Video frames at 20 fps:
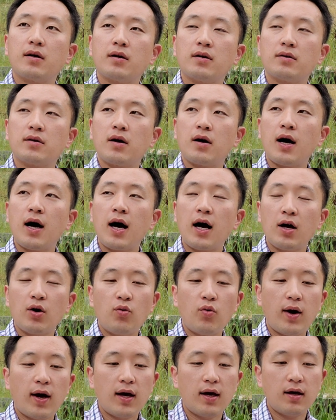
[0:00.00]
the
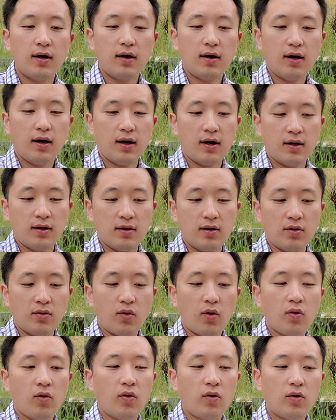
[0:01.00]
highway and the
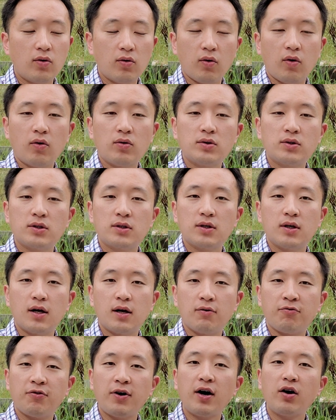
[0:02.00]
local roads are
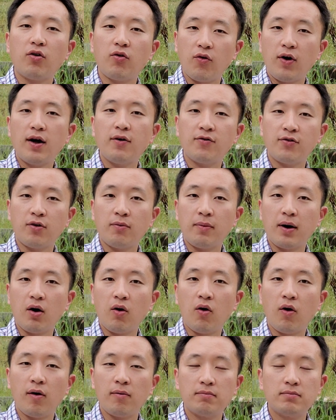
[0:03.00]
far away from my
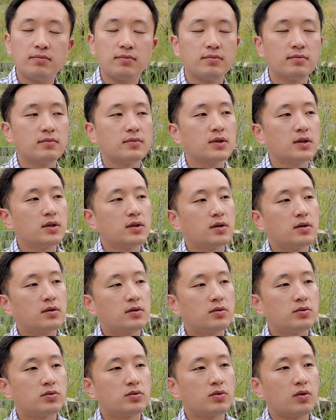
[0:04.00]
home,
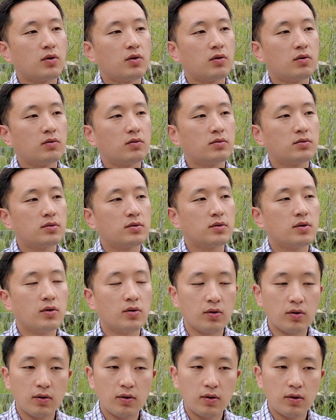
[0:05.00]
so
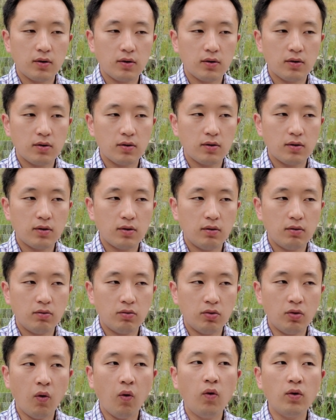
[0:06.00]
the
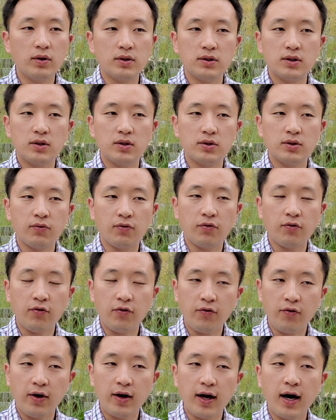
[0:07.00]
noise is a
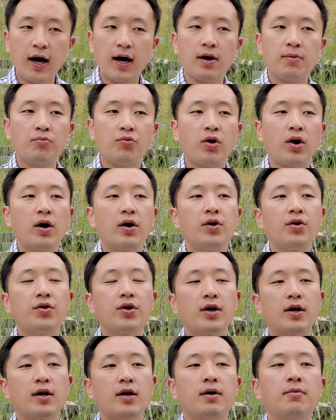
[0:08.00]
very high
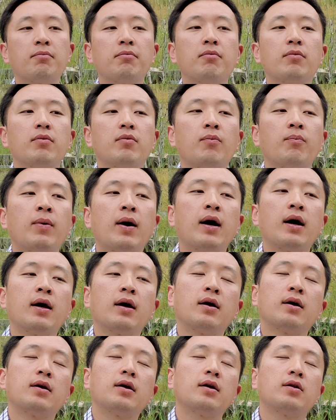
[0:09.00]
priority in
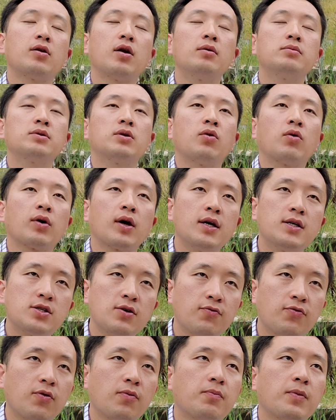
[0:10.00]
terms of location
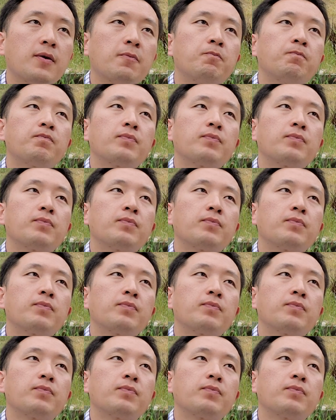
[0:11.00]
for me.